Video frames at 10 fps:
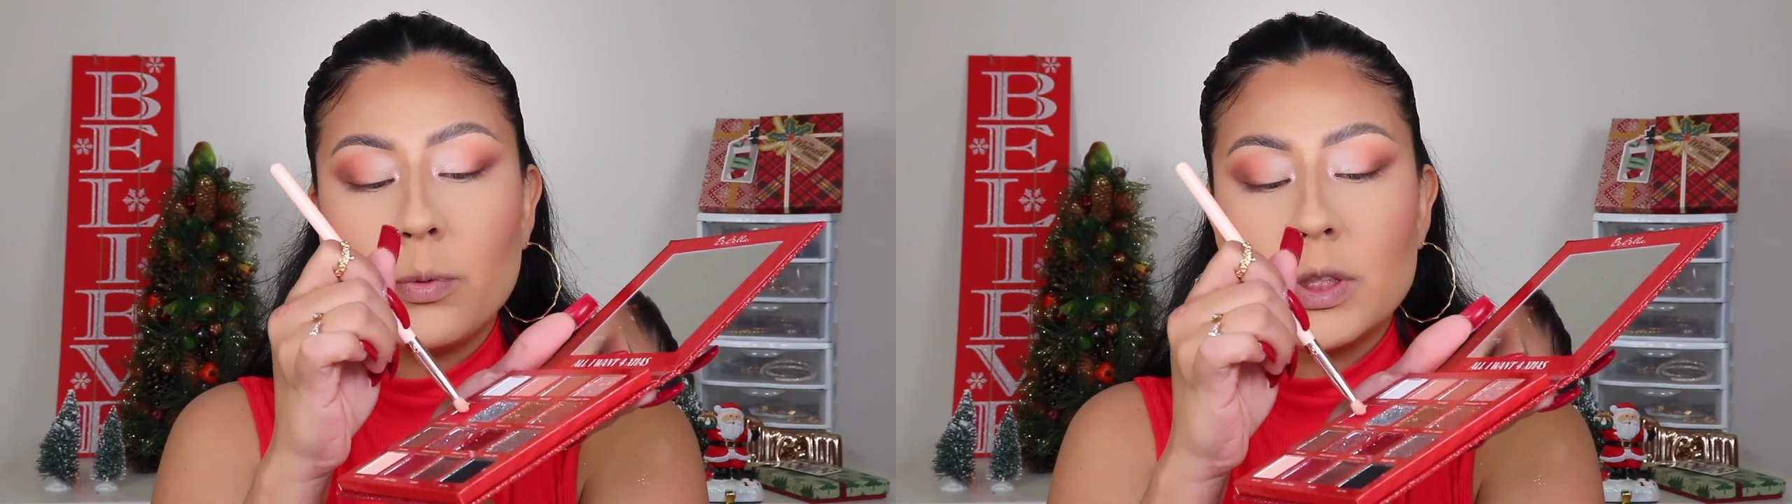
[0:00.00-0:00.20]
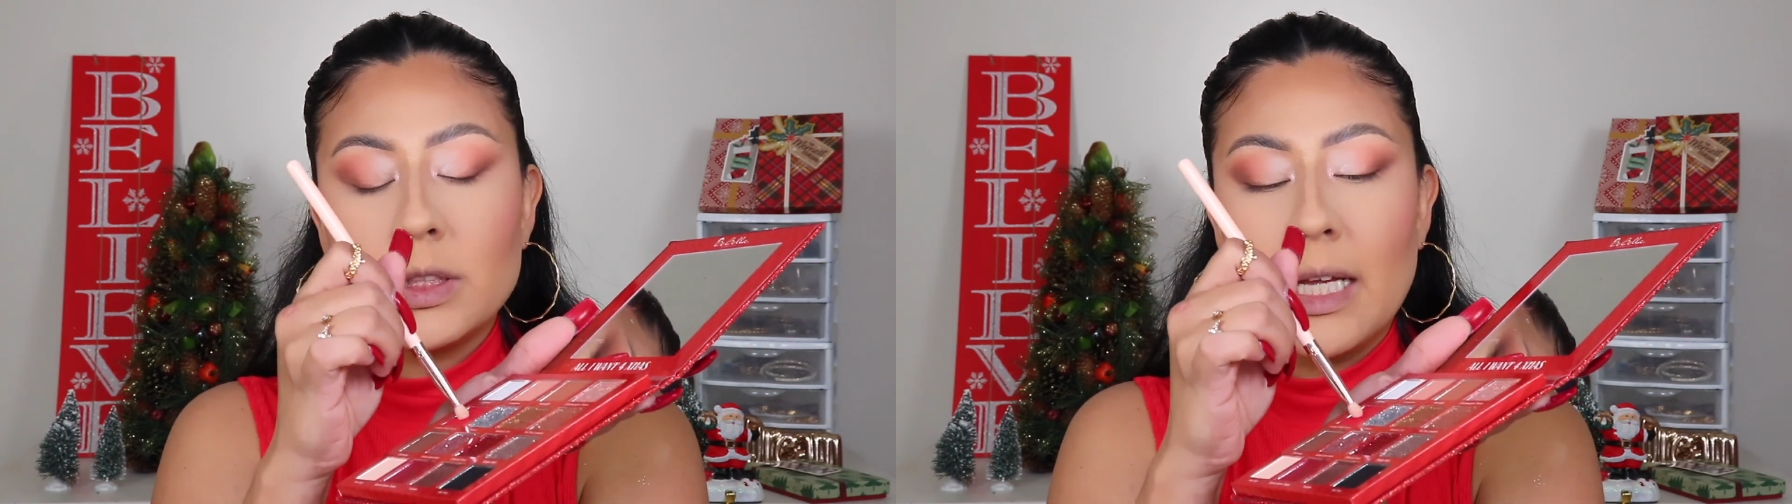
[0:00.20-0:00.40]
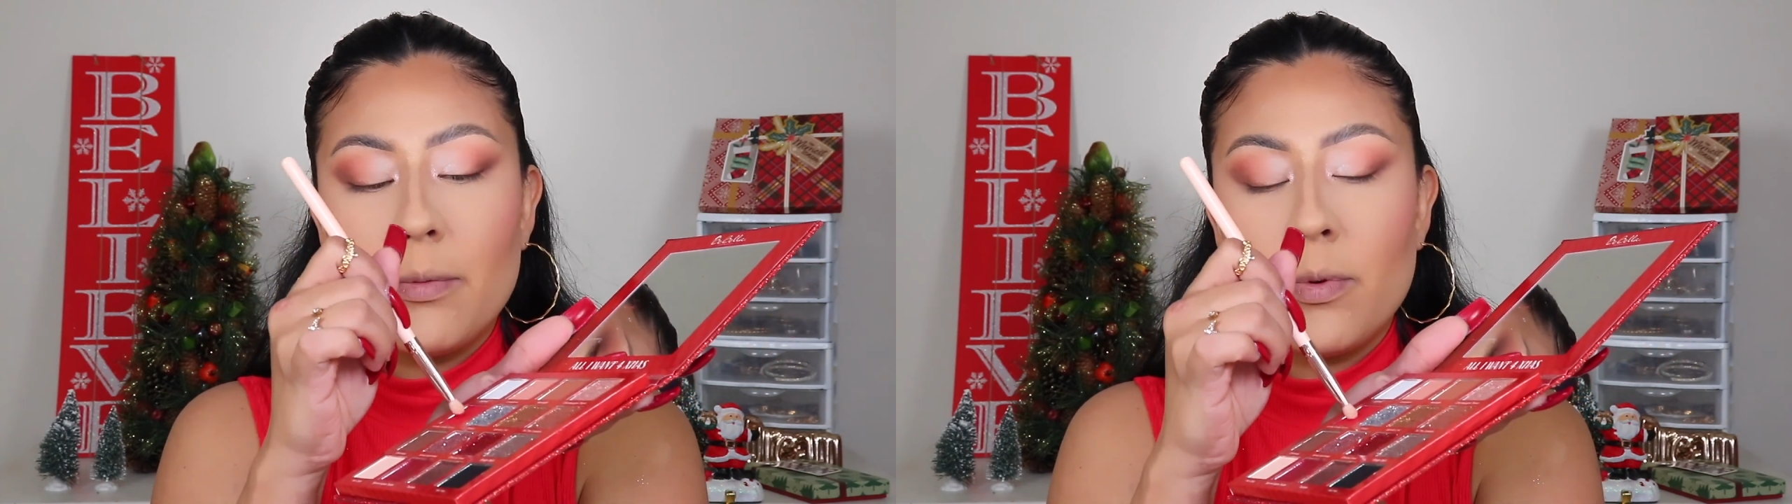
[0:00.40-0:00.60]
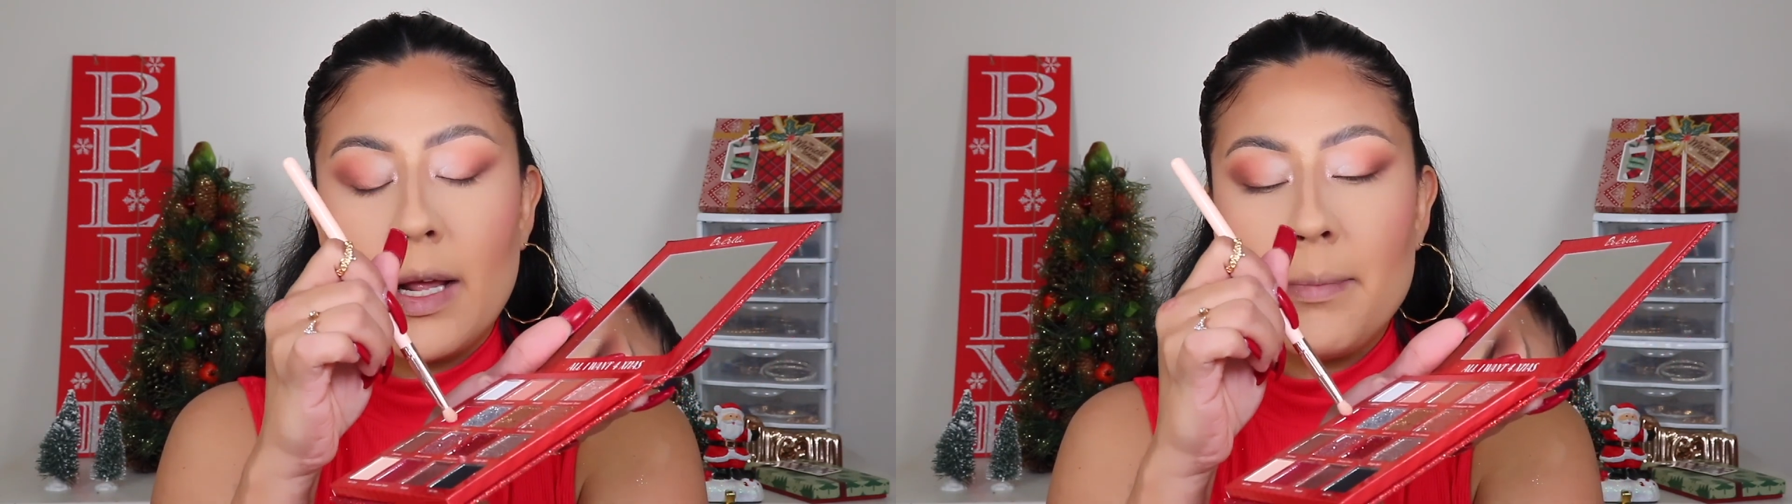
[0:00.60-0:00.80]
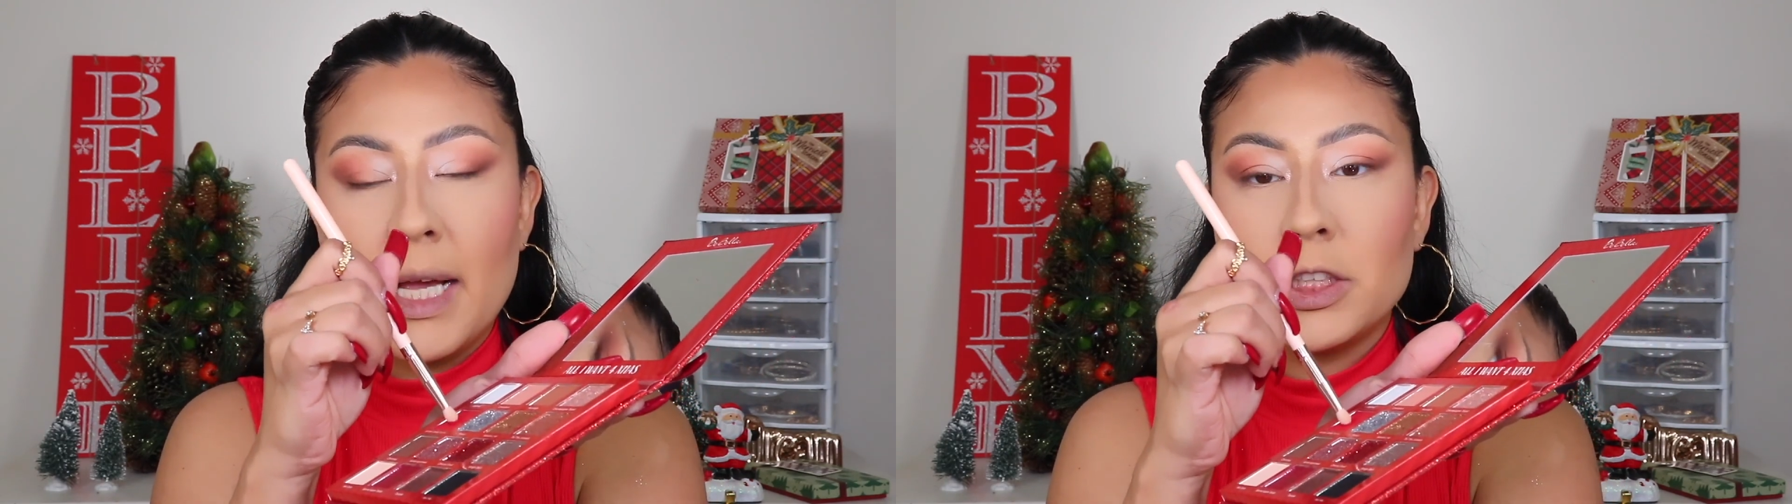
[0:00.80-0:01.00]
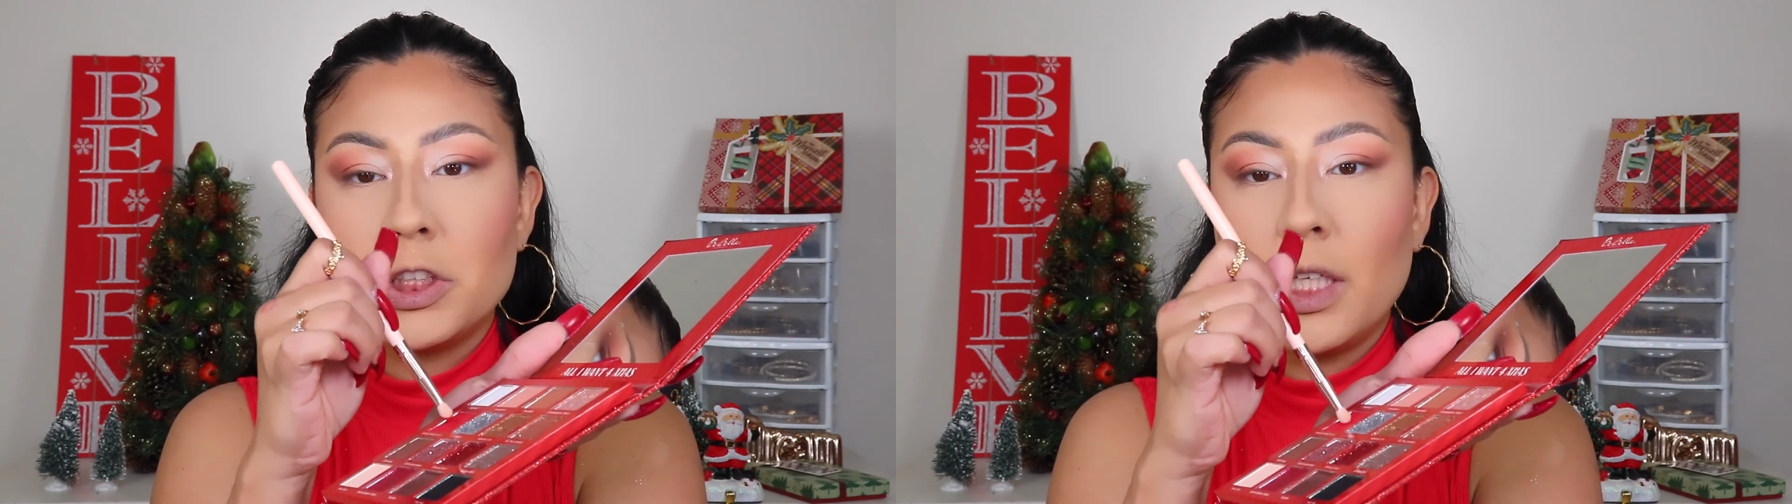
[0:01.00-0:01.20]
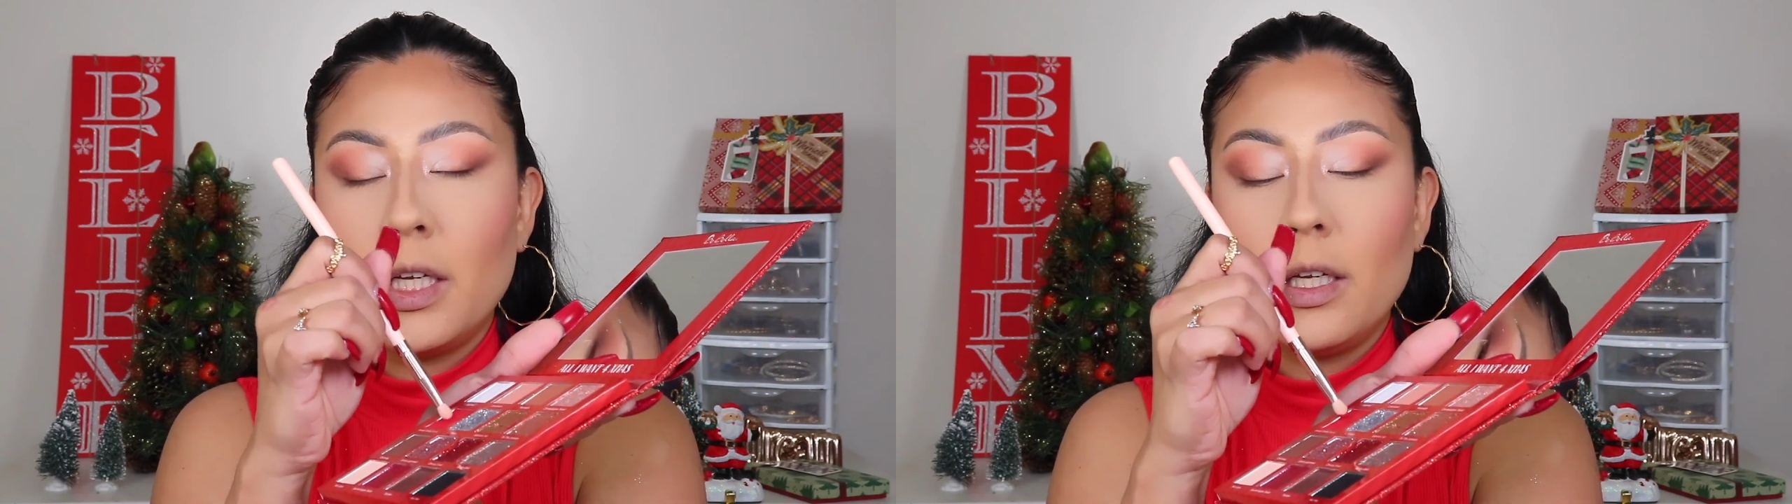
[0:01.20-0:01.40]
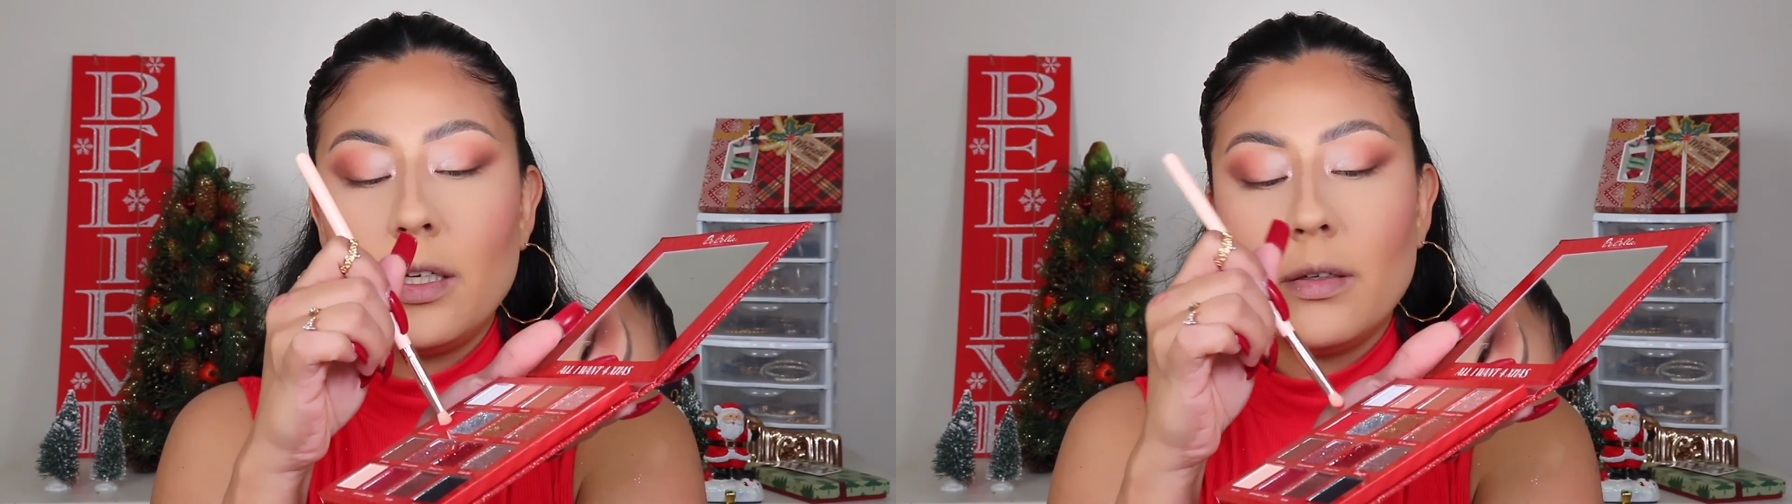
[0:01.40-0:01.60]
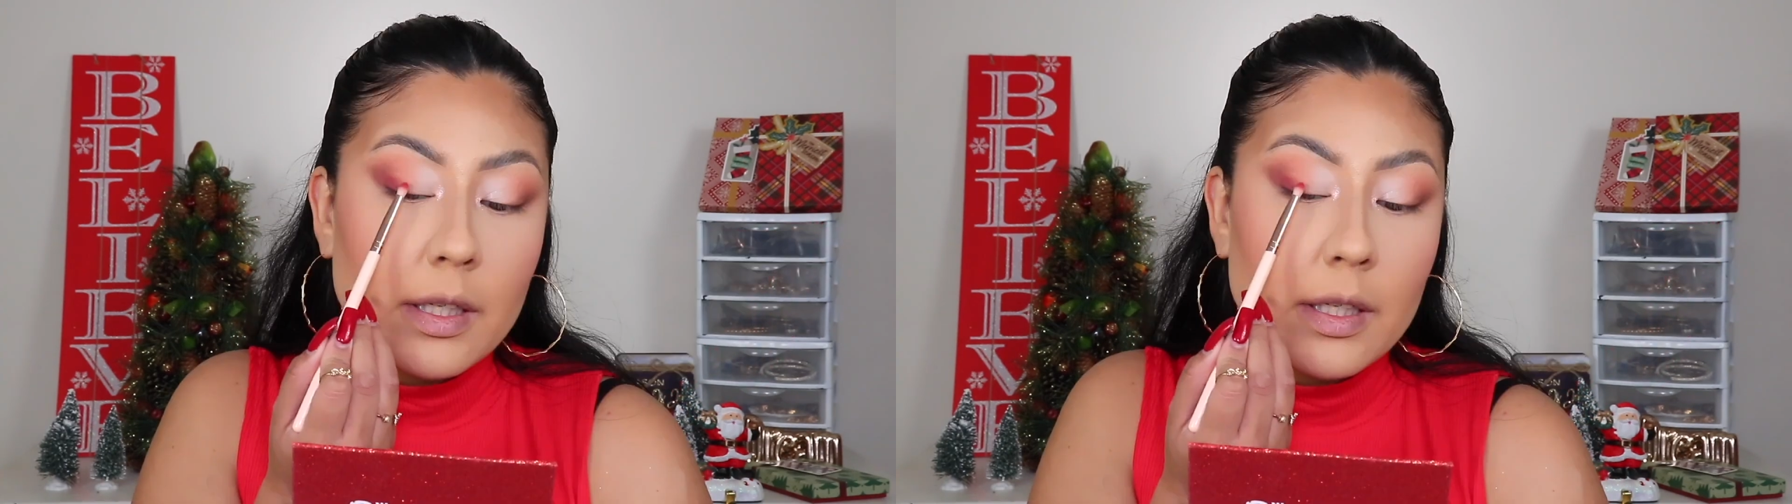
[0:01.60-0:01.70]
which is that red matte shade,